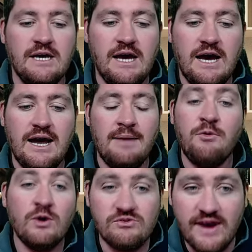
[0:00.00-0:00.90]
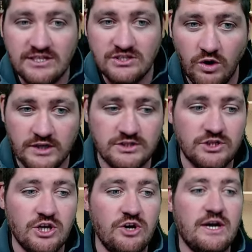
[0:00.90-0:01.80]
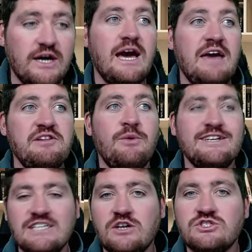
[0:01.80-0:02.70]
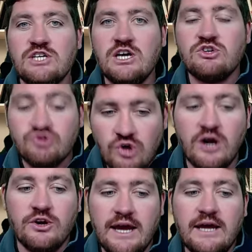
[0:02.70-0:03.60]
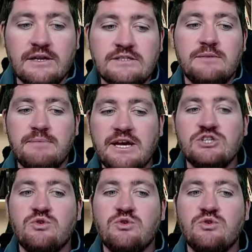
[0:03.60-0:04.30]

Um, but what a race it was, you know. Uh, went out uh, strong and uh, made sure